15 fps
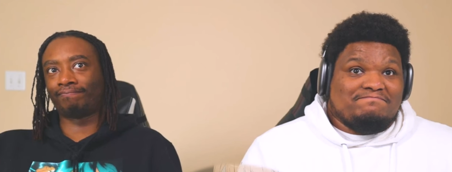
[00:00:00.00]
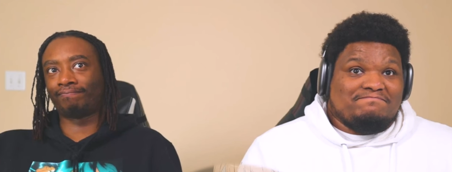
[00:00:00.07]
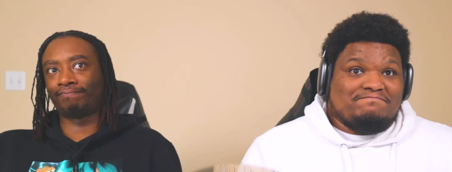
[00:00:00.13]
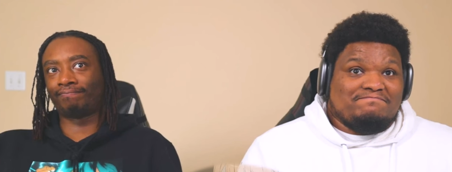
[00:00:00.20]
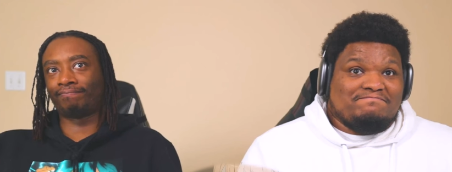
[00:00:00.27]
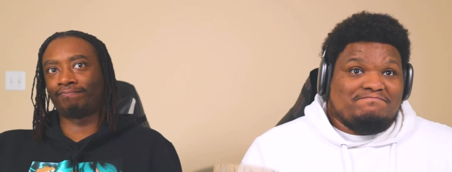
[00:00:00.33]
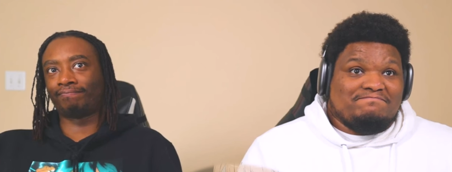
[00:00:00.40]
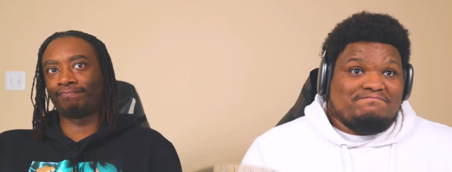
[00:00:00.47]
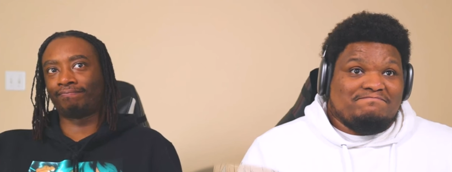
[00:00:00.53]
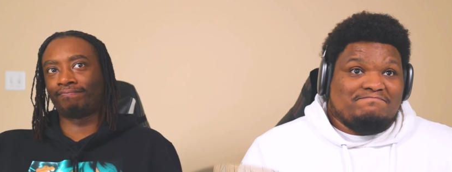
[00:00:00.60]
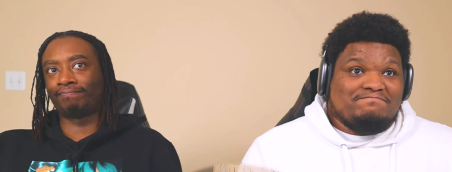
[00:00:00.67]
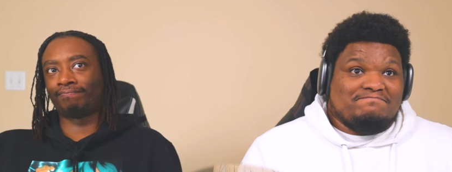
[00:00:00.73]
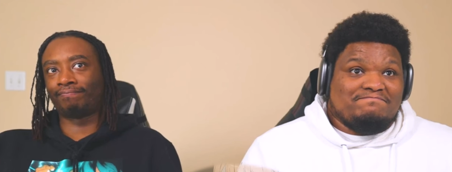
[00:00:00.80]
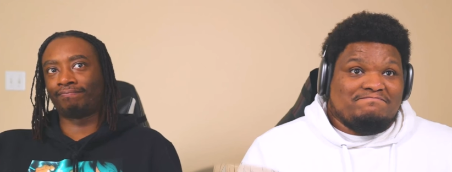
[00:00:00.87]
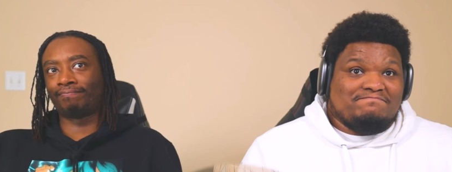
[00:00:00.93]

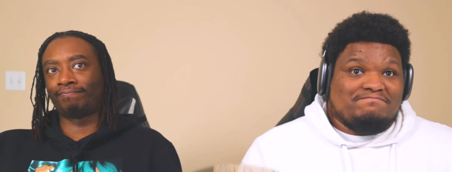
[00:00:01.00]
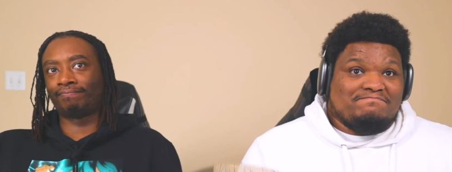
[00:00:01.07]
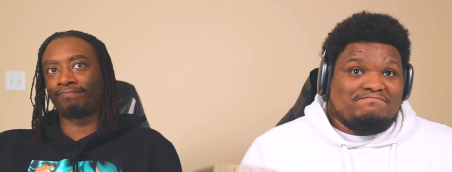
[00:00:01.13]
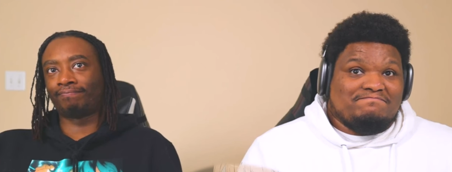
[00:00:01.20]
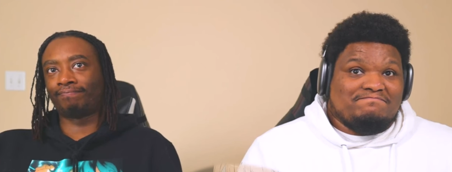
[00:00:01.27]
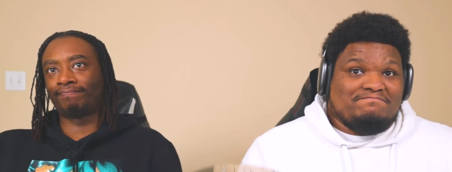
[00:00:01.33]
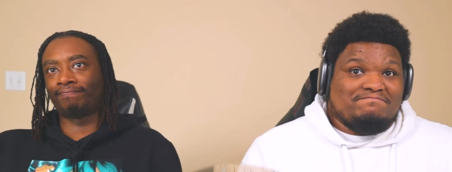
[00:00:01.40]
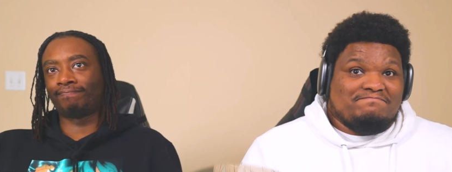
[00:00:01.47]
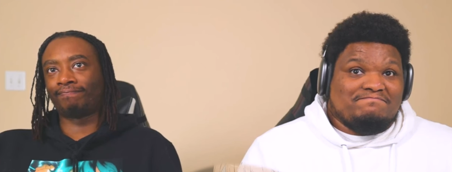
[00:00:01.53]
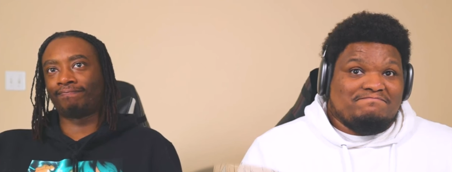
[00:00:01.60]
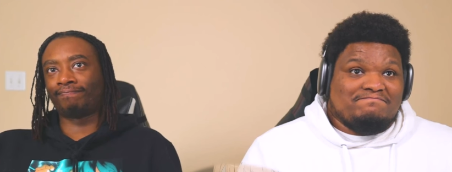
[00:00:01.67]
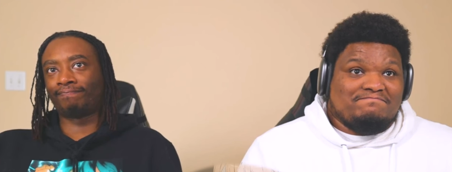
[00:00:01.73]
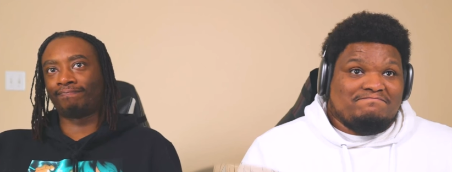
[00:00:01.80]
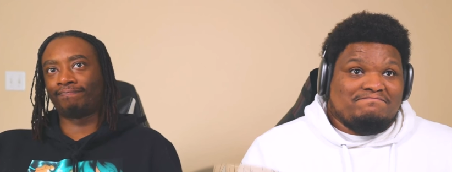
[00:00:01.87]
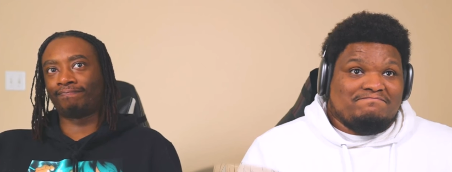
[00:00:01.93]

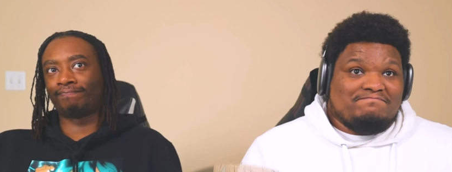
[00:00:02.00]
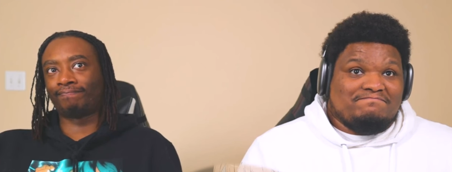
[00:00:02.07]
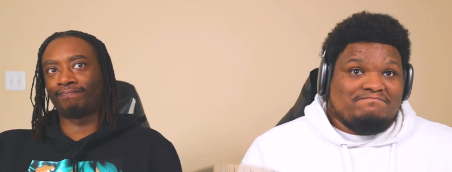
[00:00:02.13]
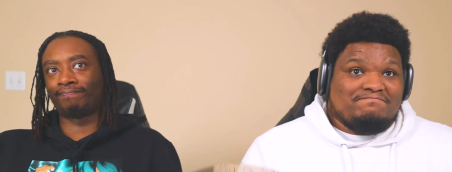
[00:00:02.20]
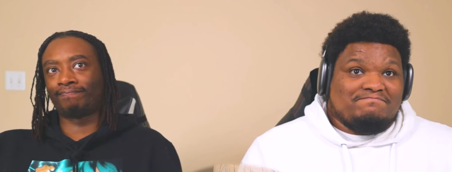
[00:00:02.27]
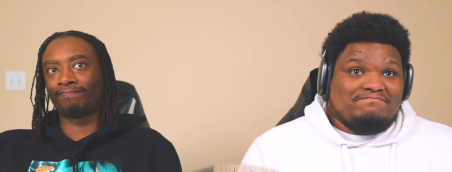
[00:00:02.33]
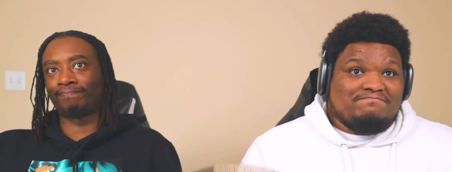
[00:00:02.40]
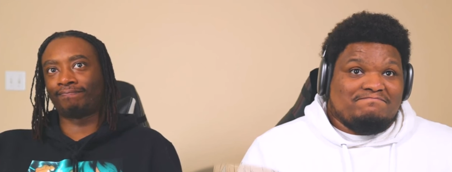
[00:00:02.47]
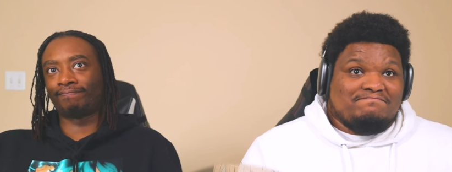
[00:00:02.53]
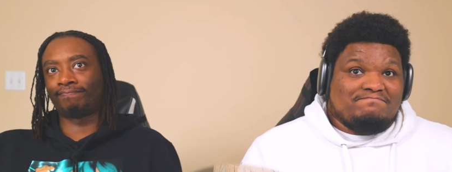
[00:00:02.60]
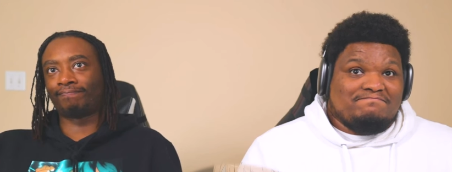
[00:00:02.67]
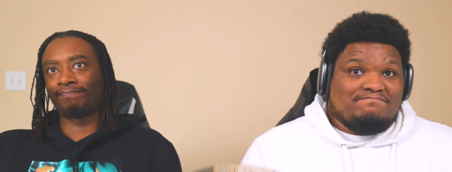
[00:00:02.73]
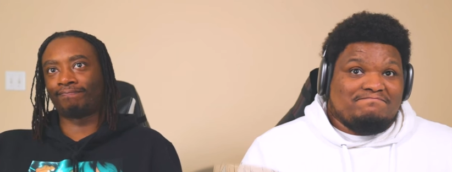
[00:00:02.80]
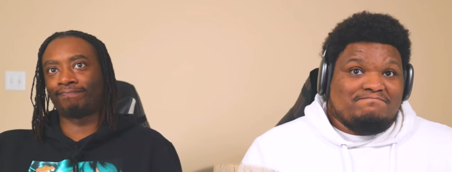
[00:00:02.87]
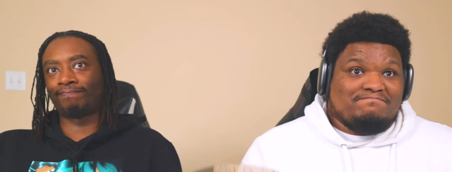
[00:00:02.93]

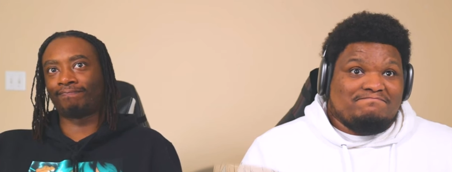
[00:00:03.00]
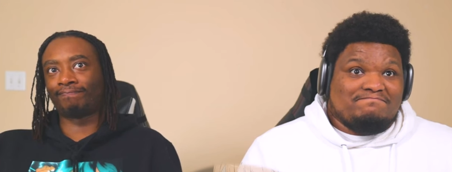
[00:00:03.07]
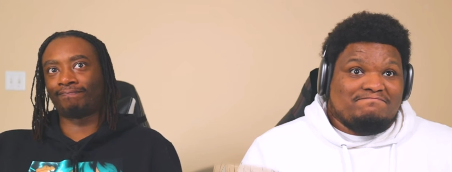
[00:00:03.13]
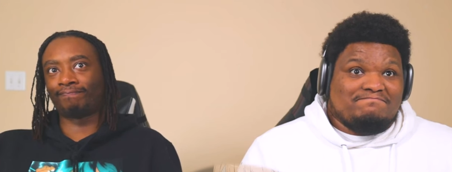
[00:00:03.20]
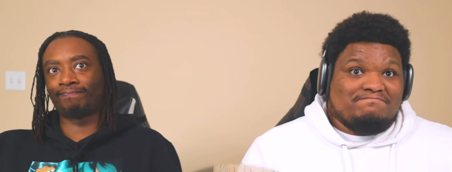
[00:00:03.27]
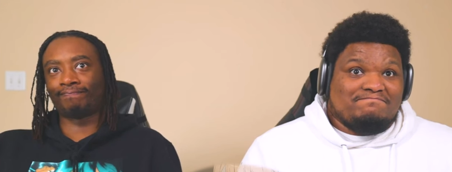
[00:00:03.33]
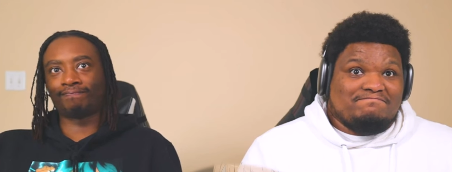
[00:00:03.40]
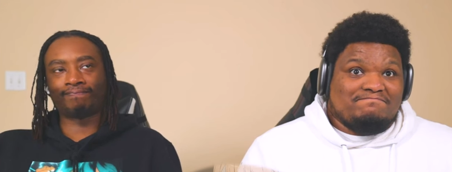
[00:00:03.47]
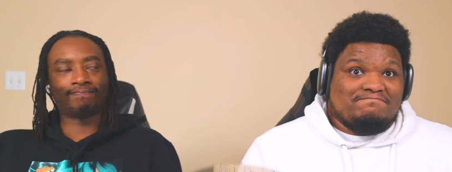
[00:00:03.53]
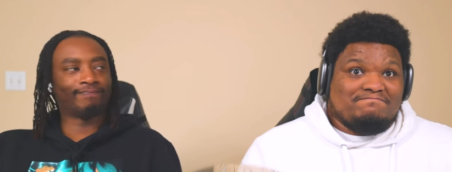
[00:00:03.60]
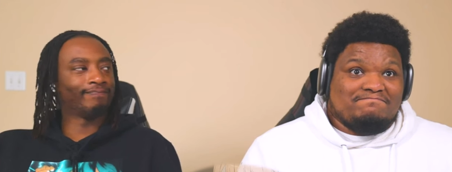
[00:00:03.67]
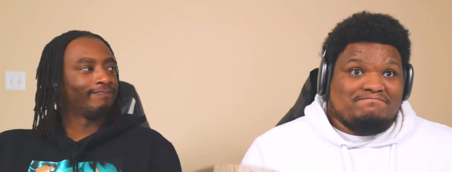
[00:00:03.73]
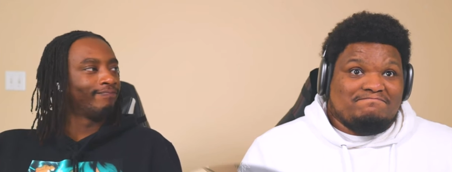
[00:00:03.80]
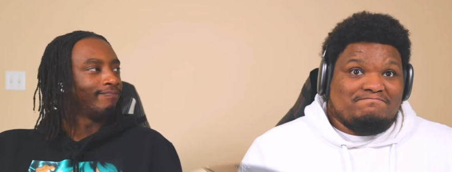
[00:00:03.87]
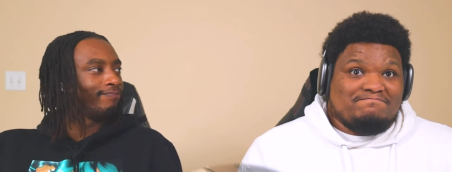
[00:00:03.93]

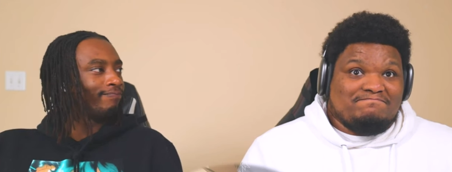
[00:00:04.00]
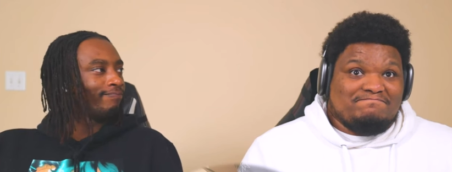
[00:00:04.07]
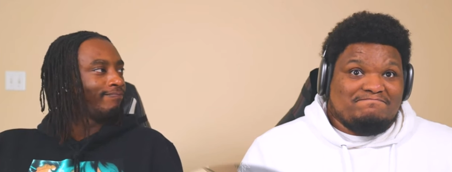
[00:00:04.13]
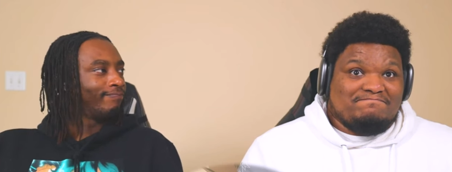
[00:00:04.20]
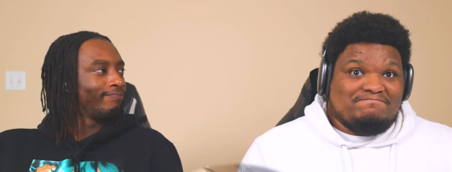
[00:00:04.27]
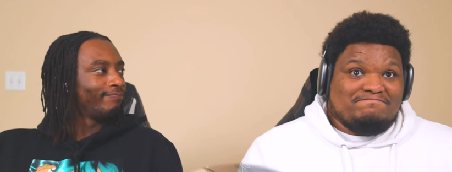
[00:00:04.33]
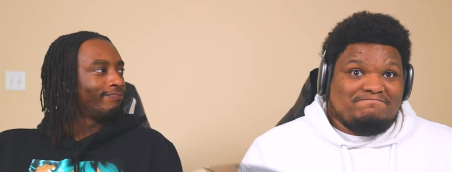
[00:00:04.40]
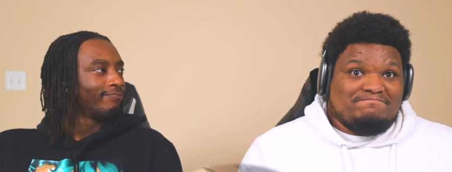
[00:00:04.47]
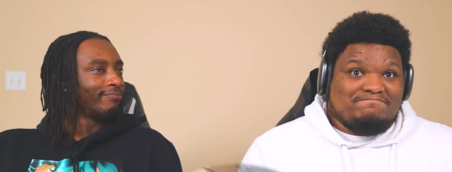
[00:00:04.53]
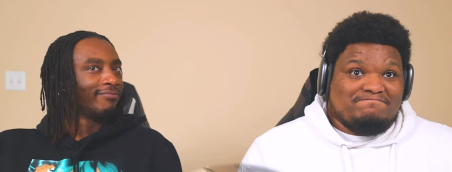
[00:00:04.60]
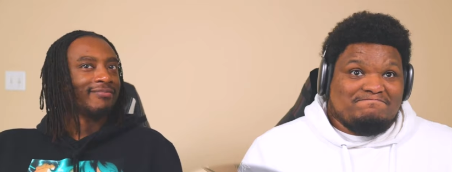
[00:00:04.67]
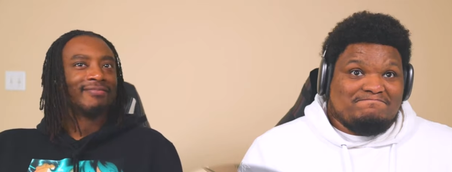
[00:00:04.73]
No one is speaking in this clip.